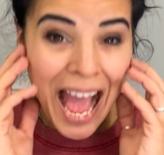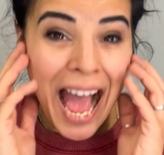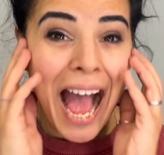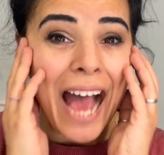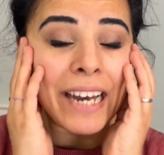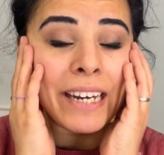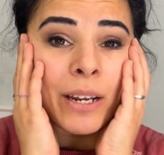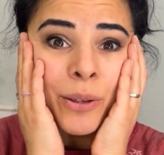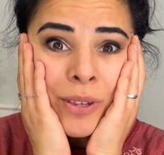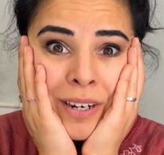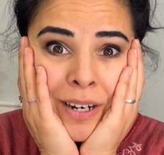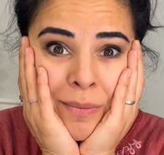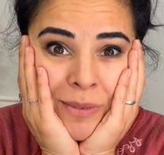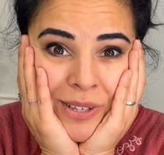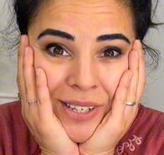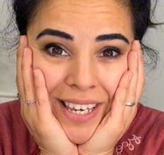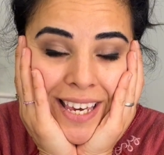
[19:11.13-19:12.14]
And now that I'm
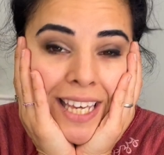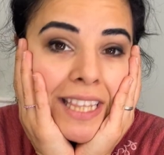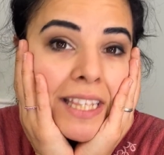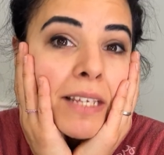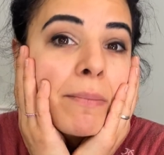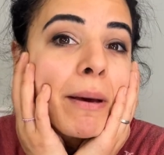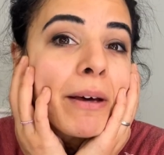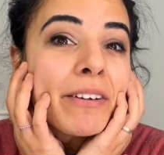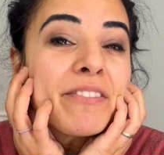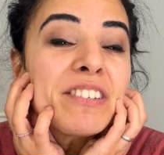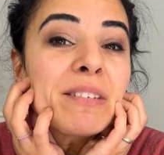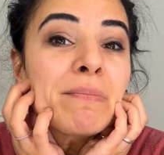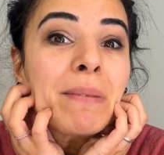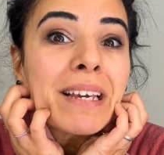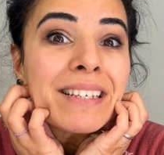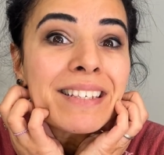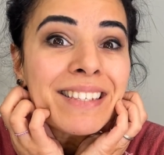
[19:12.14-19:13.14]
looking at the amount of
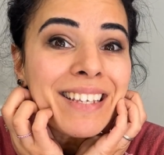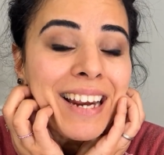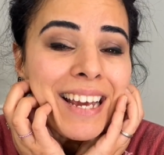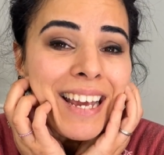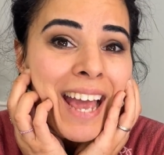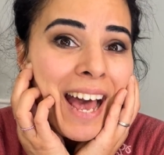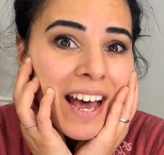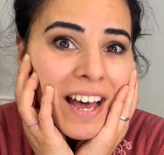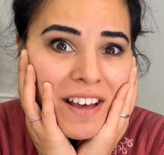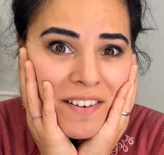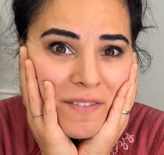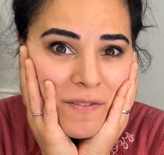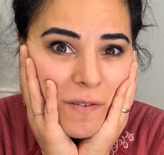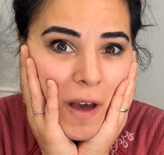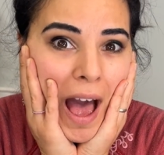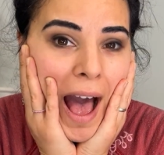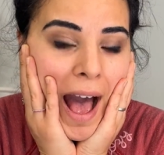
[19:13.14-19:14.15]
space that I have,
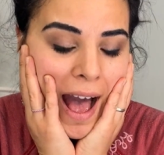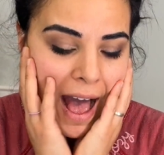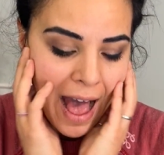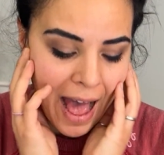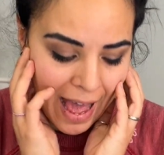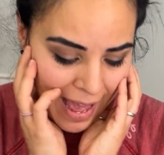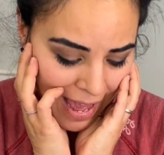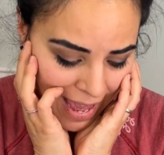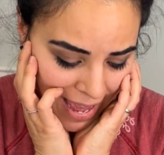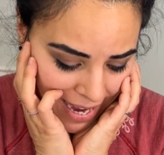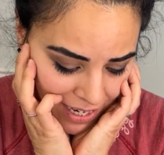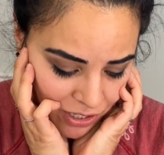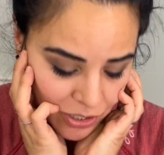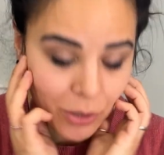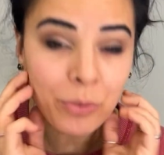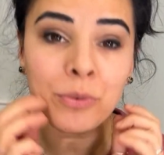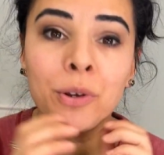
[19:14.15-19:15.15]
I
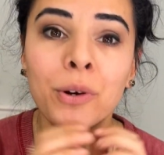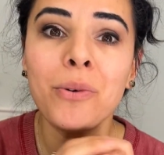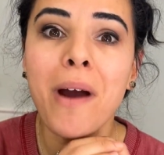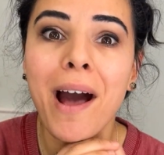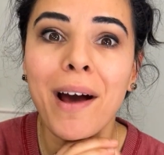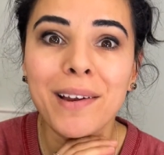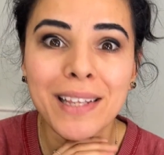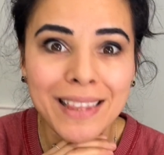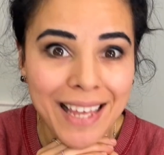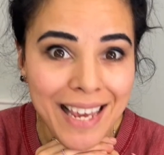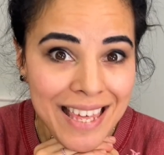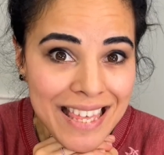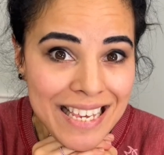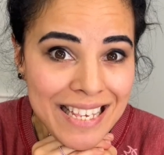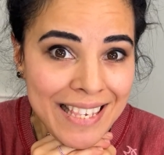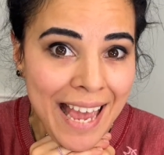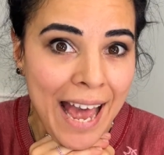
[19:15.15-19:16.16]
don't know how to lay
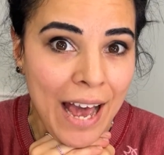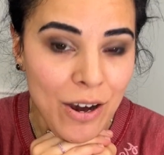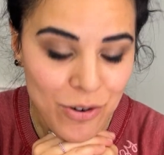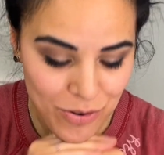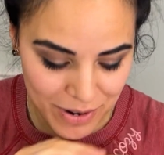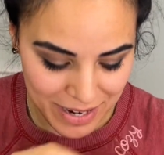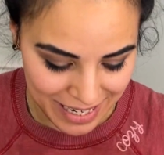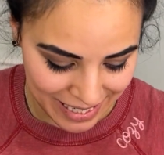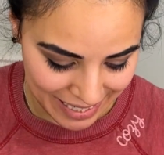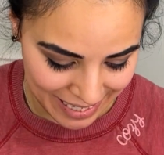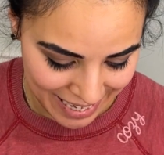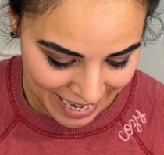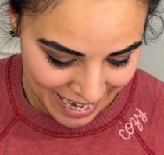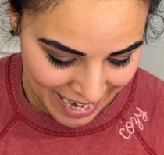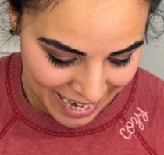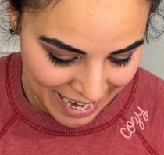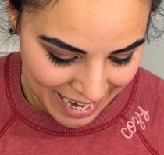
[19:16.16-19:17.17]
this out
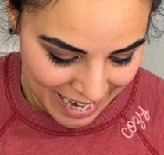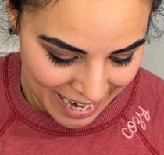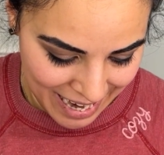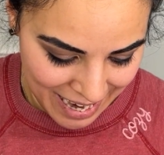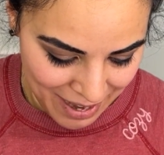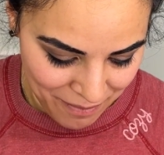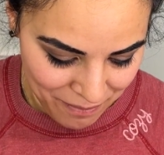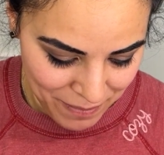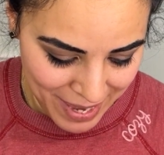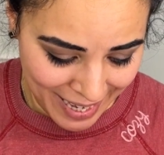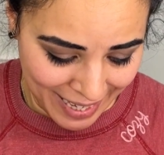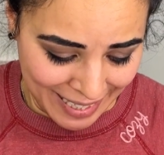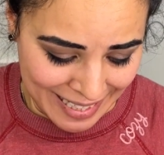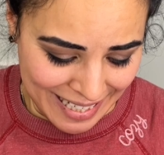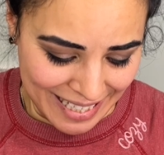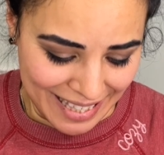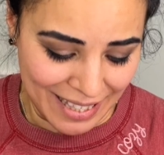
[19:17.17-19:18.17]
because
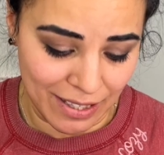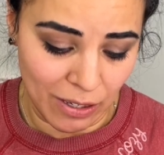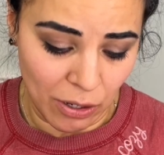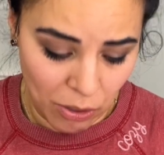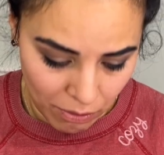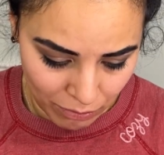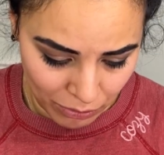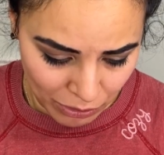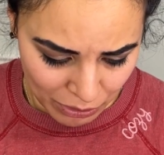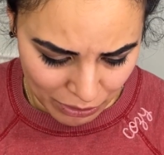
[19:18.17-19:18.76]
it's so,